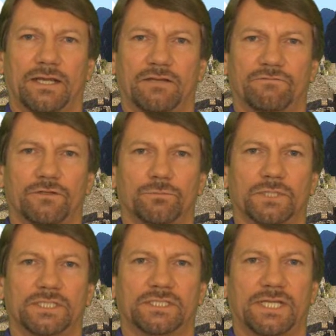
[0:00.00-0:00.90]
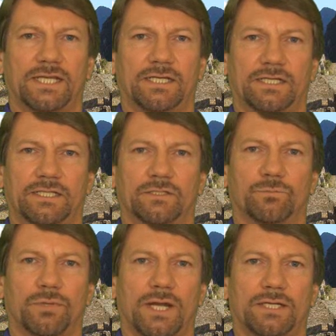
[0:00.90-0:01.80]
and verbally stated either
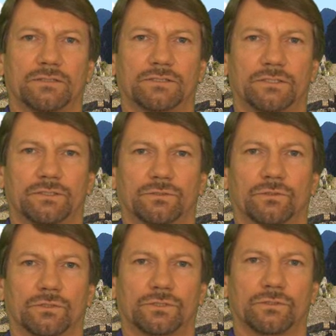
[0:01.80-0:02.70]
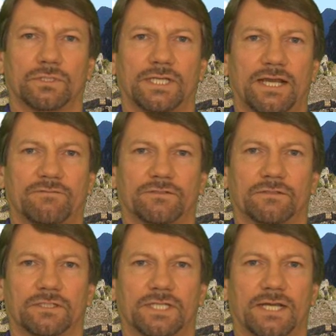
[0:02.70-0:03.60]
prior to or shortly after
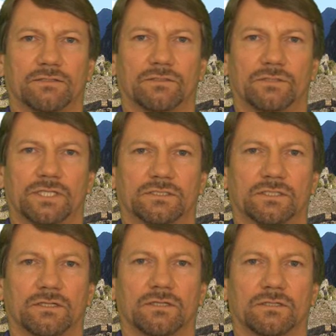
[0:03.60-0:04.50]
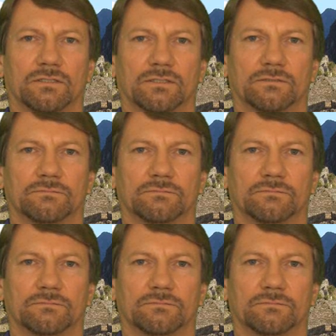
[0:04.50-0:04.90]
the download has occurred.